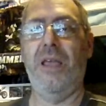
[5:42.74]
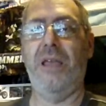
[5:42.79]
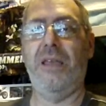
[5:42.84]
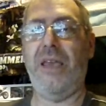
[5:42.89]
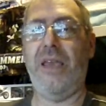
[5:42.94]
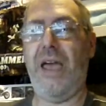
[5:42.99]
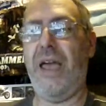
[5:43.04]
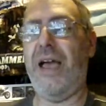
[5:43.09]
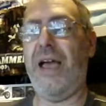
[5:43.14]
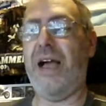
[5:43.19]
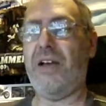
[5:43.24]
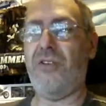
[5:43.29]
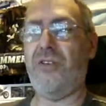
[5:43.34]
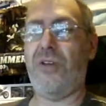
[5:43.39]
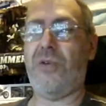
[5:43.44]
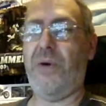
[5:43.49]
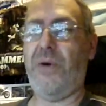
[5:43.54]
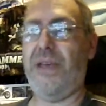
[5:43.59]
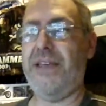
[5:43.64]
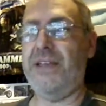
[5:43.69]
Yeah, I
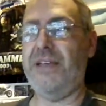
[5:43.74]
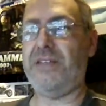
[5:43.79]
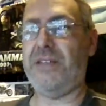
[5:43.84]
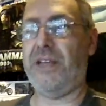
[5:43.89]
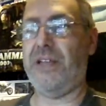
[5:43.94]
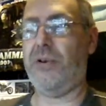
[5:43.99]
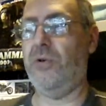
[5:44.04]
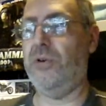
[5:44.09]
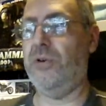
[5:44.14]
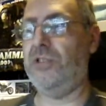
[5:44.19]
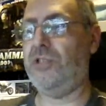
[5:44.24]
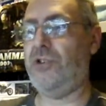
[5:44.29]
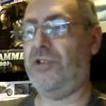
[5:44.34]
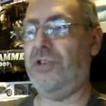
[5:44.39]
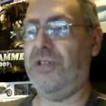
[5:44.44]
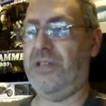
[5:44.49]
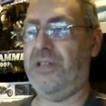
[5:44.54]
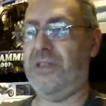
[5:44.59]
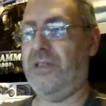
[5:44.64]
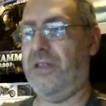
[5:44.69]
could quite easily go and shoot